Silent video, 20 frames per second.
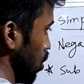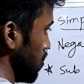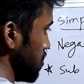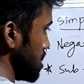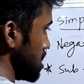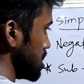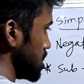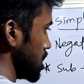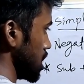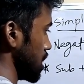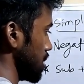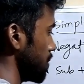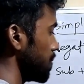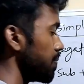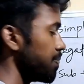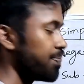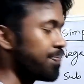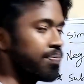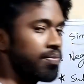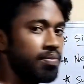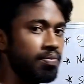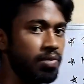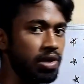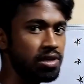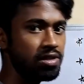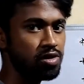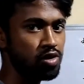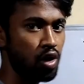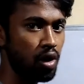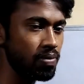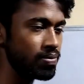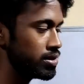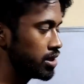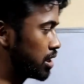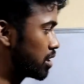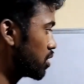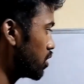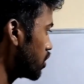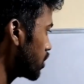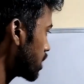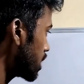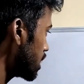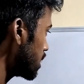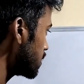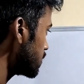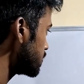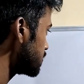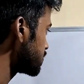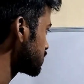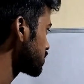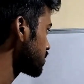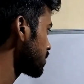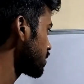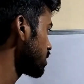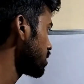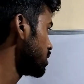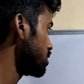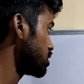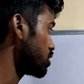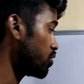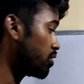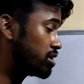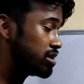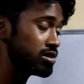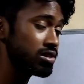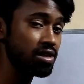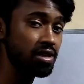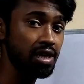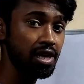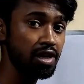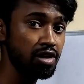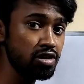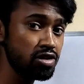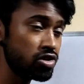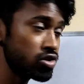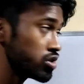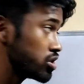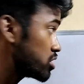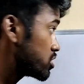obj means object. Okay, so what is the negative